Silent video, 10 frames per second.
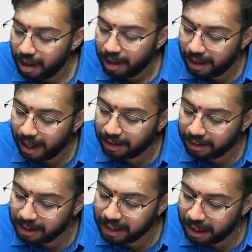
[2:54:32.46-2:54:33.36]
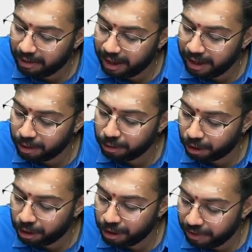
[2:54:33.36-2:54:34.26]
10th January
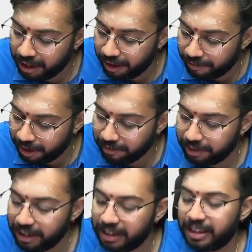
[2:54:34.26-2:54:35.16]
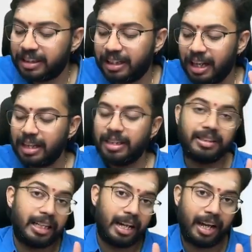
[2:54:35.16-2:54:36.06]
2025. This is the
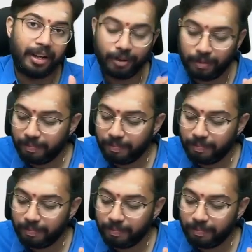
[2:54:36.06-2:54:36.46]
scenario.